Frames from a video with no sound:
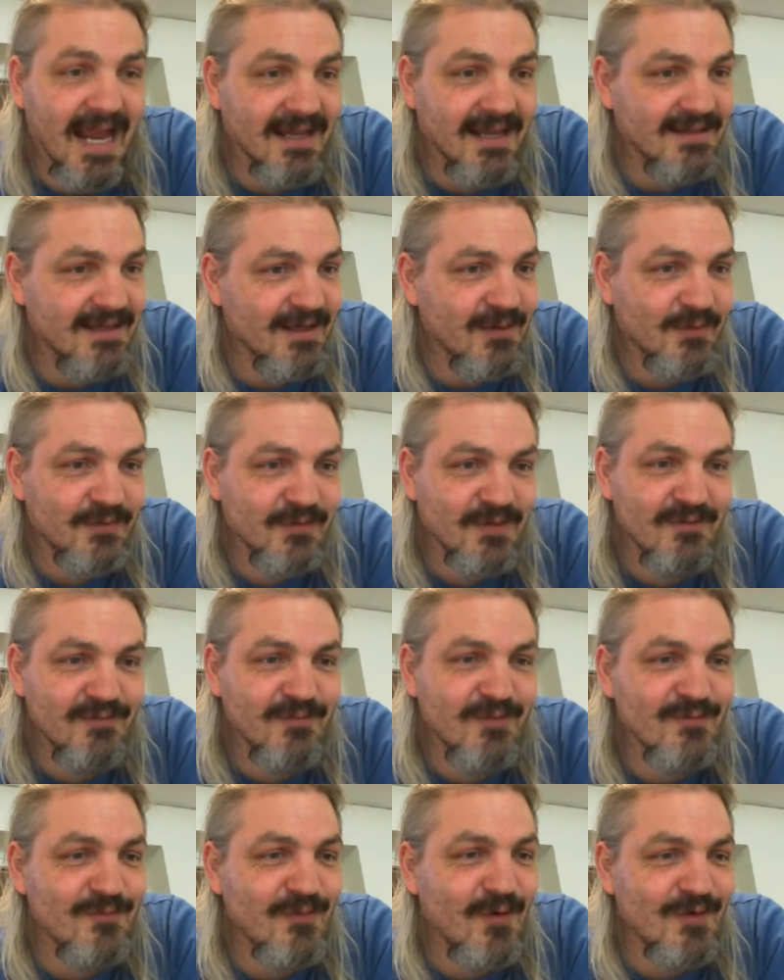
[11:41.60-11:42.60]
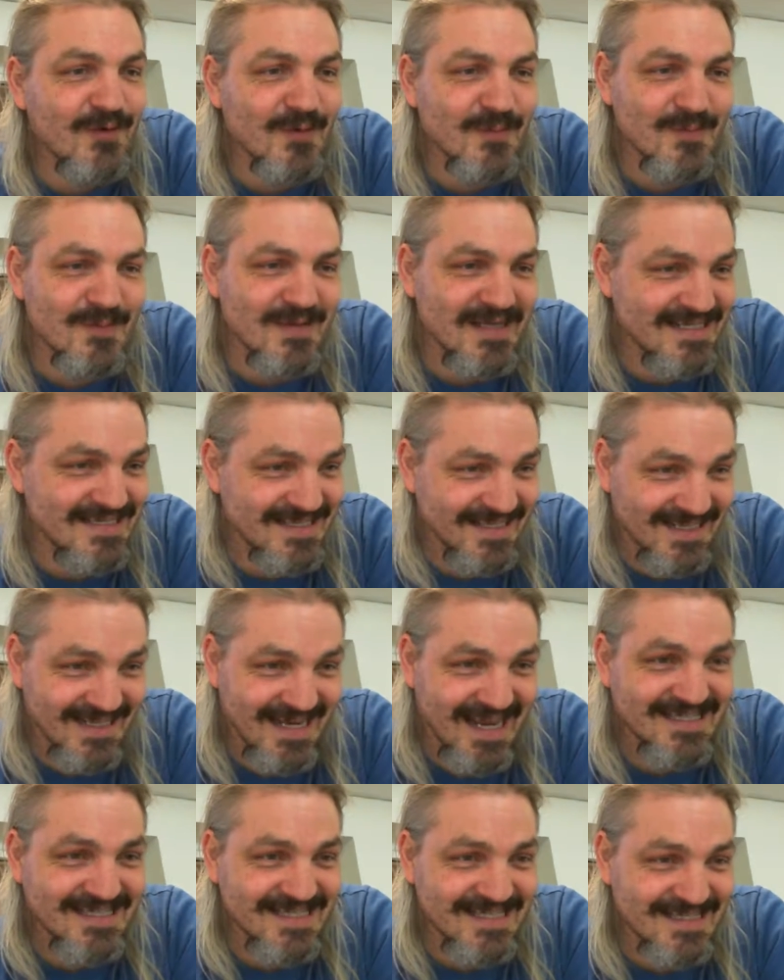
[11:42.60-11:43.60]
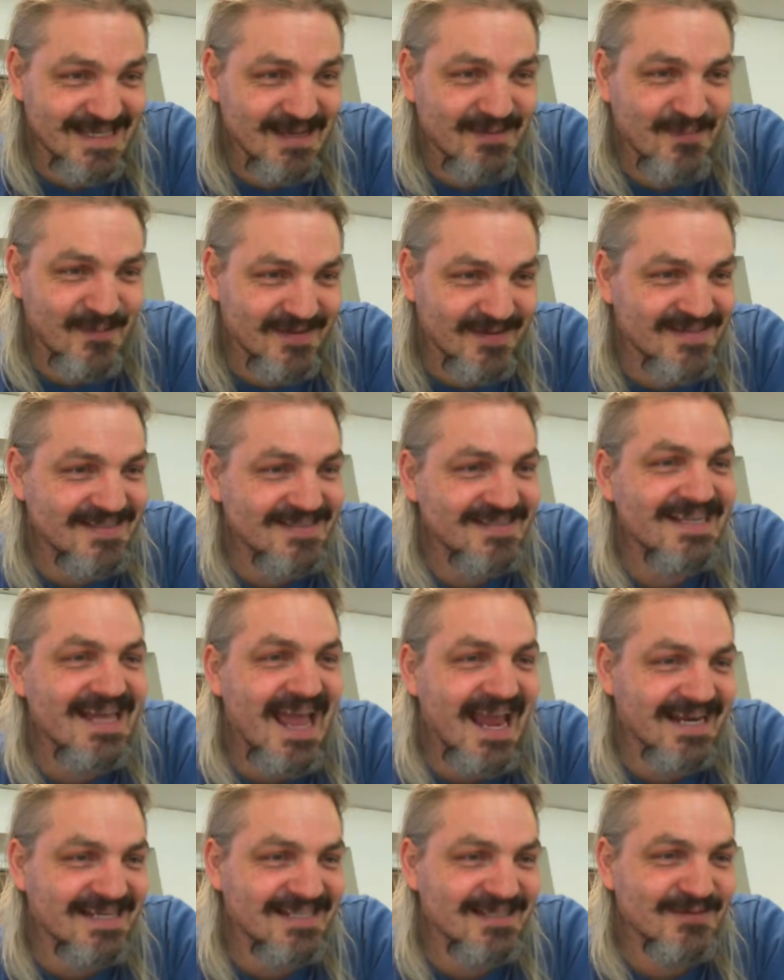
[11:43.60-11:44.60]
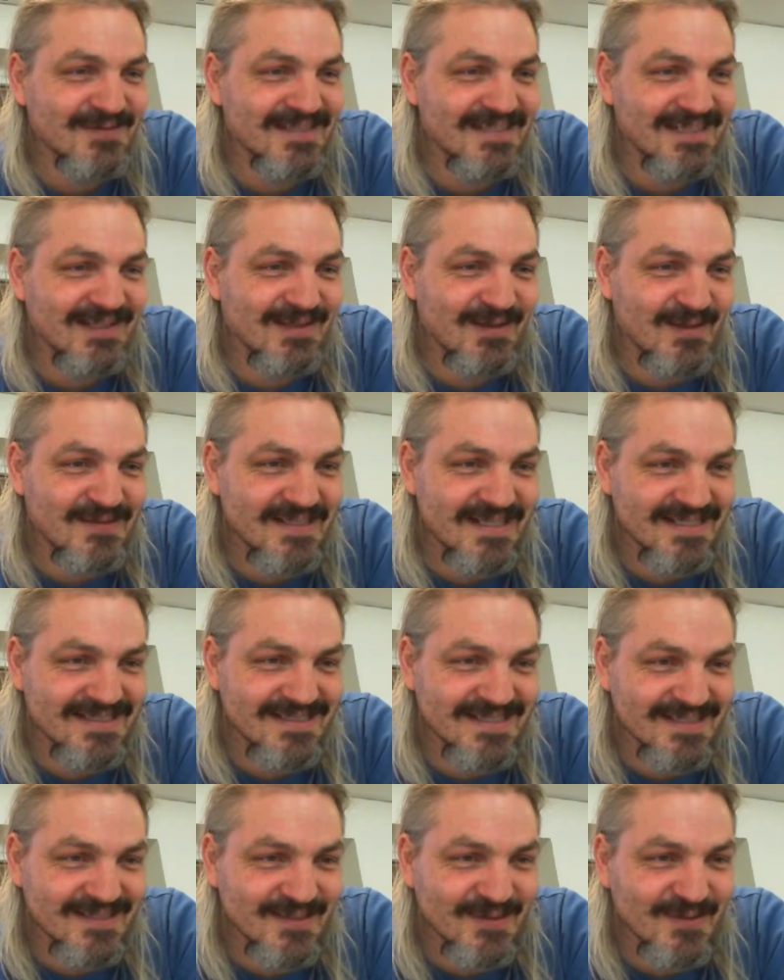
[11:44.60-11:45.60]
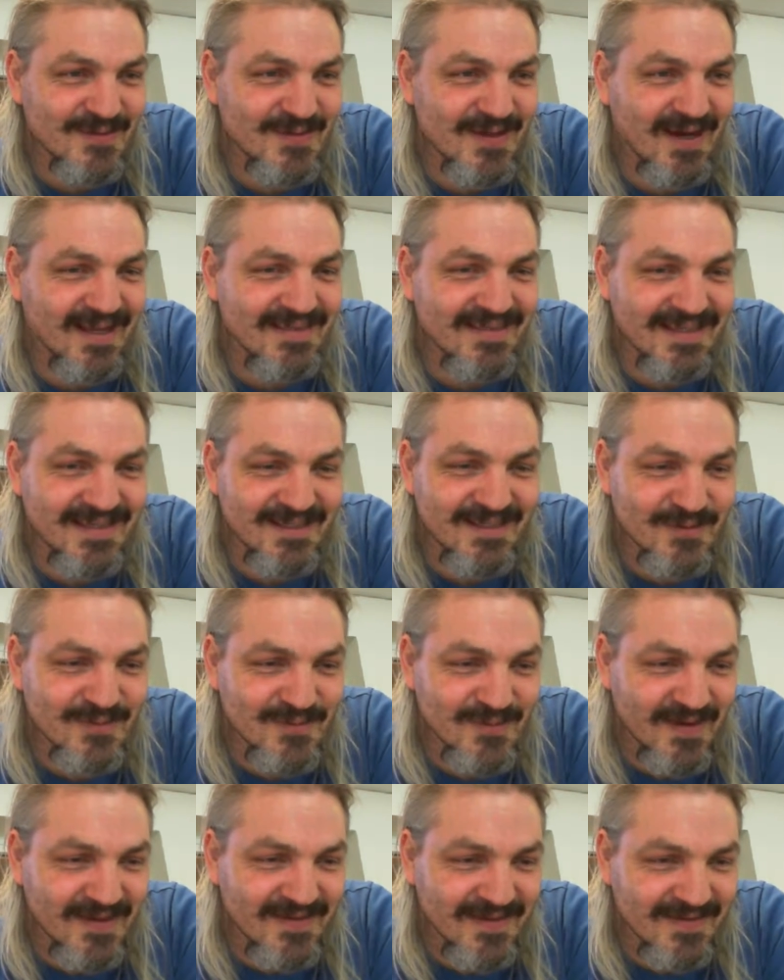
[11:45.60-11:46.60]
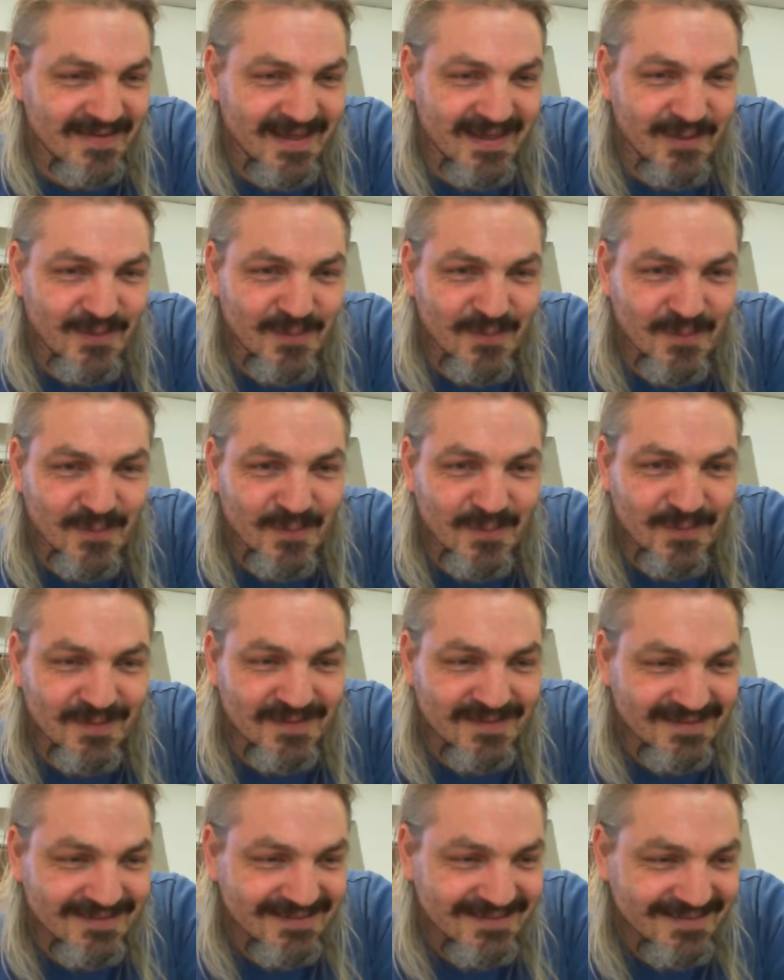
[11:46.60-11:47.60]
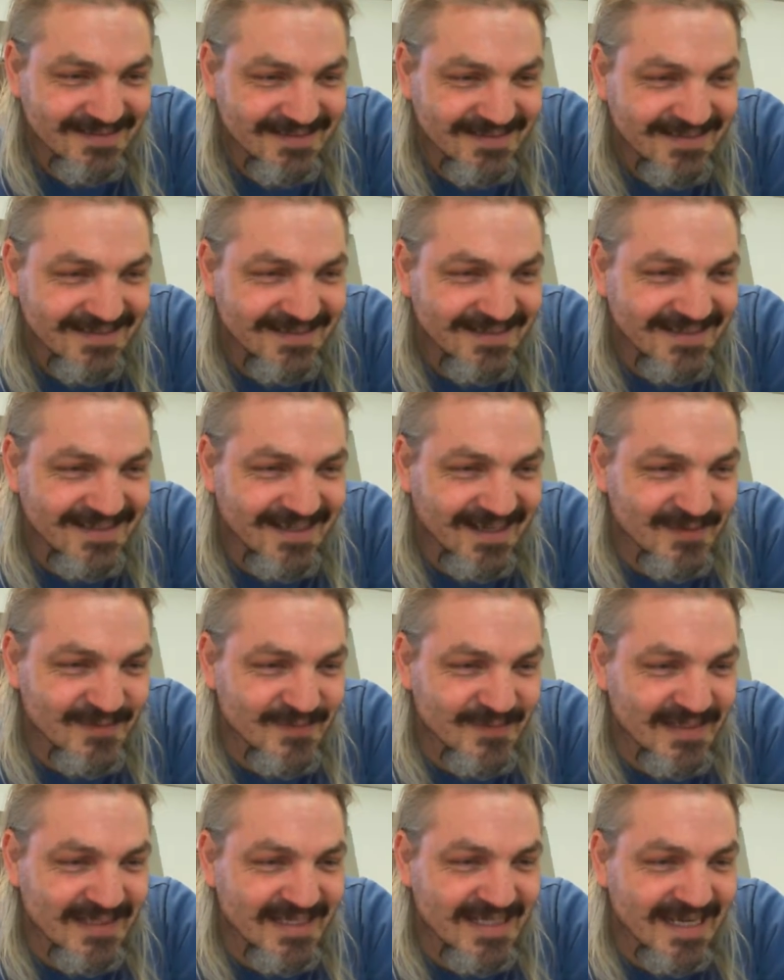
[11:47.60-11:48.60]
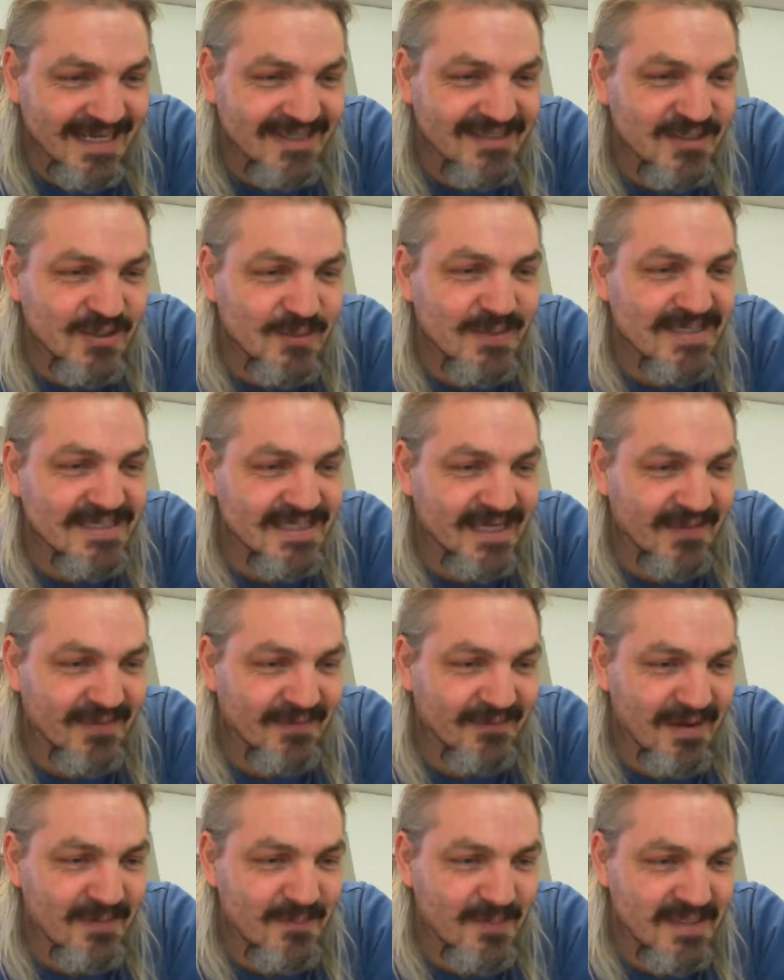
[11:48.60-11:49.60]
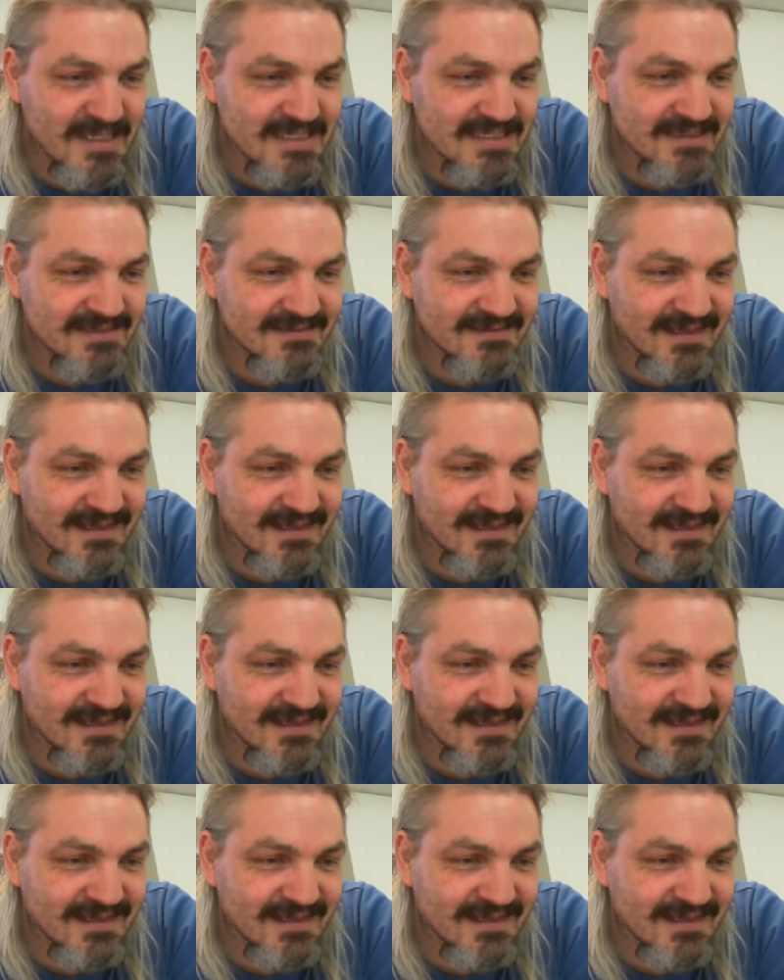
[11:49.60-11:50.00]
they also have volume testing as a separate activity to load testing. So I think you'll find that they all kind of link to each other a bit.